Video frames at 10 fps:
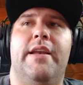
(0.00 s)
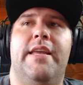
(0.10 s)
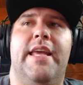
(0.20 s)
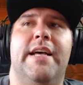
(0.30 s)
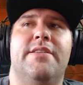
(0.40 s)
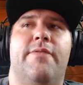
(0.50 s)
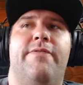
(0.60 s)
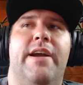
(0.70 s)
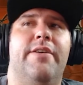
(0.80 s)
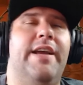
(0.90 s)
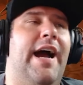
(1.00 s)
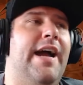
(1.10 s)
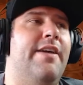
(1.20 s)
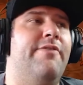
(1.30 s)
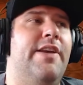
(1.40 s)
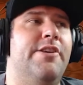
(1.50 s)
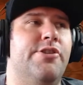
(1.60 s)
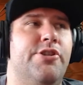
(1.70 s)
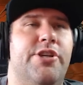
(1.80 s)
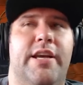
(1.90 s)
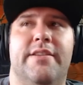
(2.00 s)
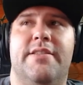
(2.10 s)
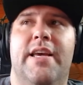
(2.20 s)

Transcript: he has a very high evasion chance.